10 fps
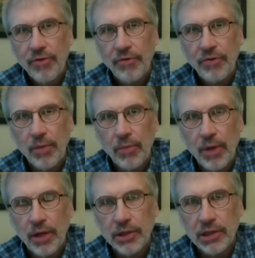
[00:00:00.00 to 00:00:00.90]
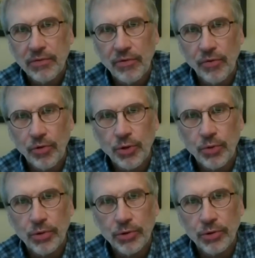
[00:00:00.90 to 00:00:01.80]
15 minutes of a
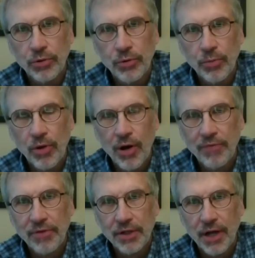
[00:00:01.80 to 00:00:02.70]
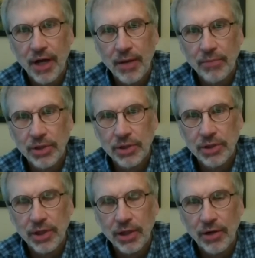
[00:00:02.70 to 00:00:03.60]
virtual Zoom coffee time,
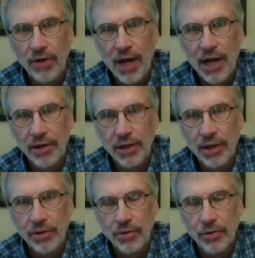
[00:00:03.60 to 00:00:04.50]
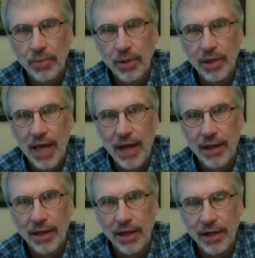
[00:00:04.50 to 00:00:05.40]
just stick around and you'll be
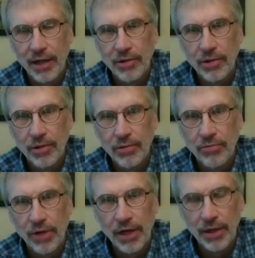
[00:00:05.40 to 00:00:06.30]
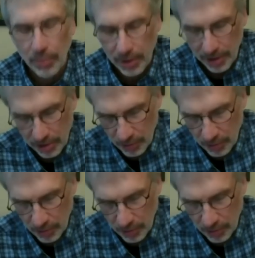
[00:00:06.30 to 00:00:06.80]
allocated randomly